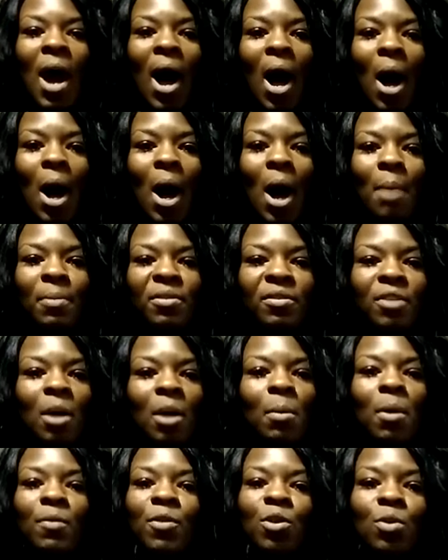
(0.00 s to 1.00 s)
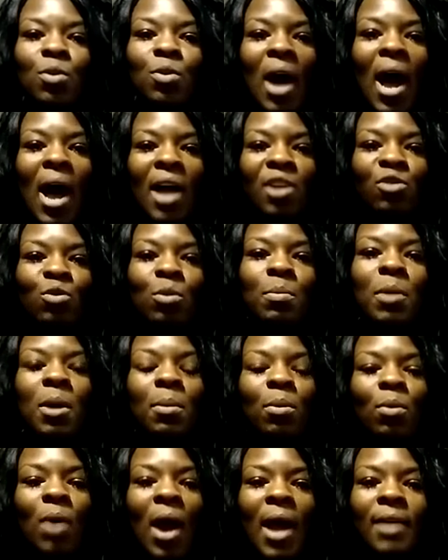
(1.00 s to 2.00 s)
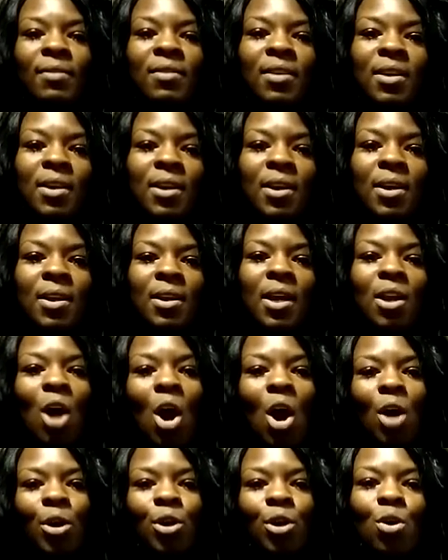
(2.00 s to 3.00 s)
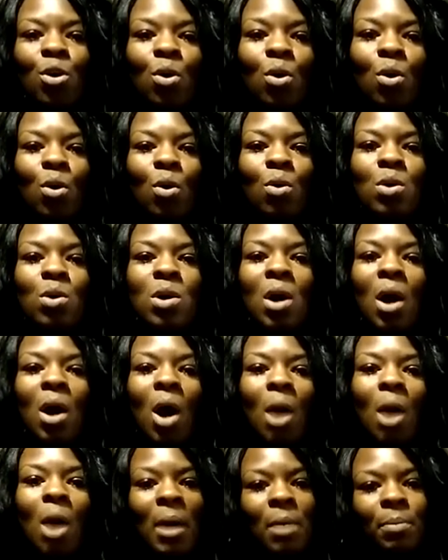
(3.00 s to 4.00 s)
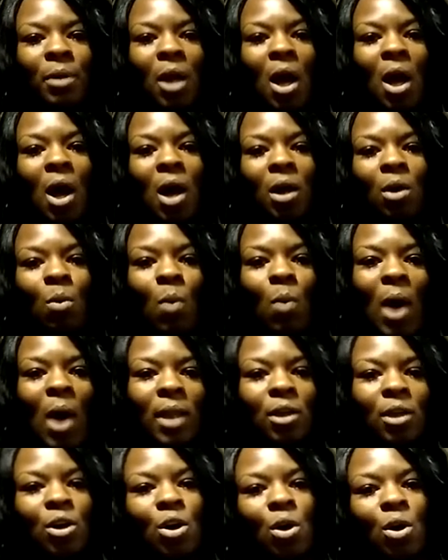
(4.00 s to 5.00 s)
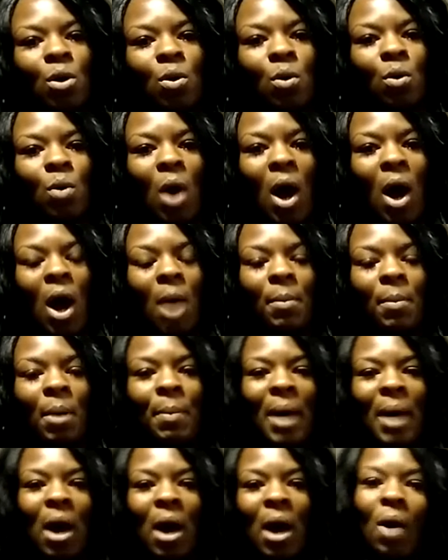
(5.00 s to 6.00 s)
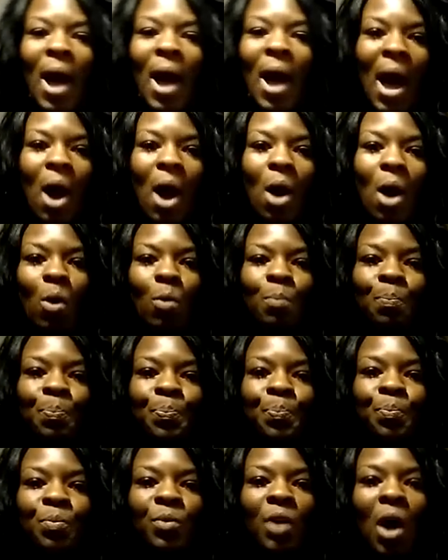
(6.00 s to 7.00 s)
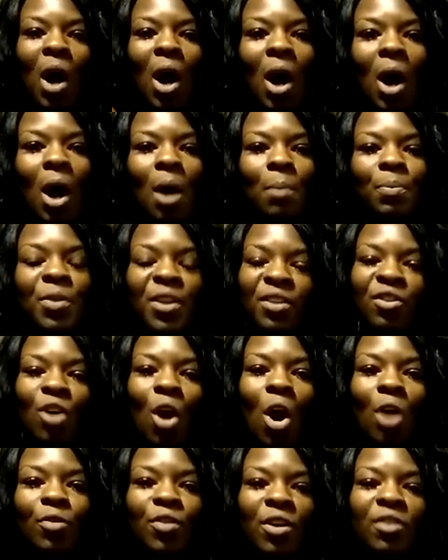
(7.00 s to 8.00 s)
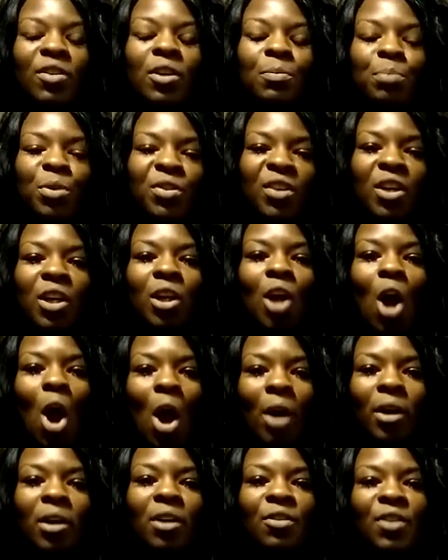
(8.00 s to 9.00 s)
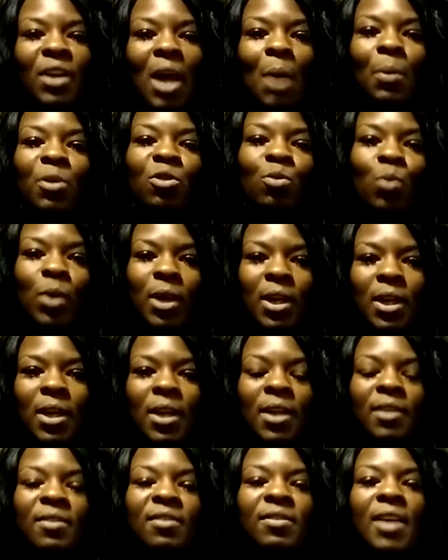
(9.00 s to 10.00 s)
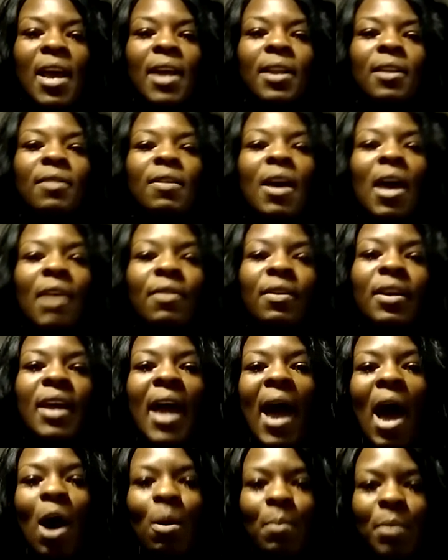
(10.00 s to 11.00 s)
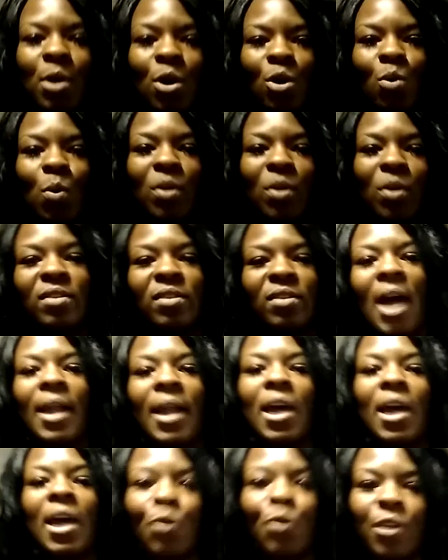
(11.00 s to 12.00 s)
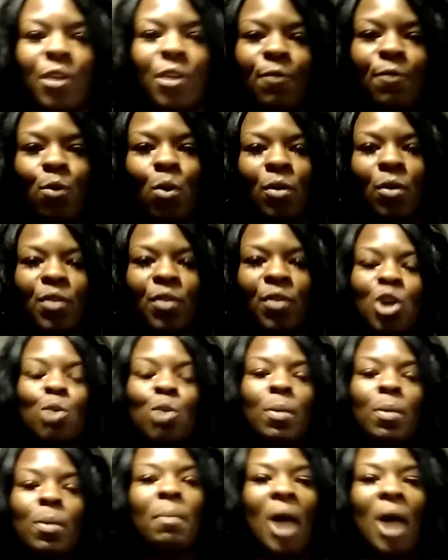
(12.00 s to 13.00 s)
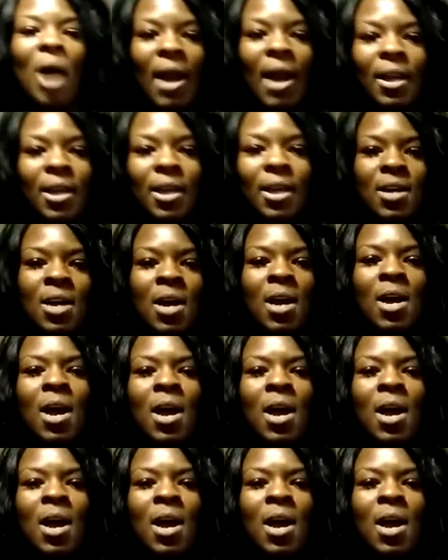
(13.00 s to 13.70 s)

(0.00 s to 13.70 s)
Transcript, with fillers: Um, some of you guys remember I did an article on my blog a while ago um, about how um, this art, this particular article that I was reading stated that the cow milk was not healthy for the human body.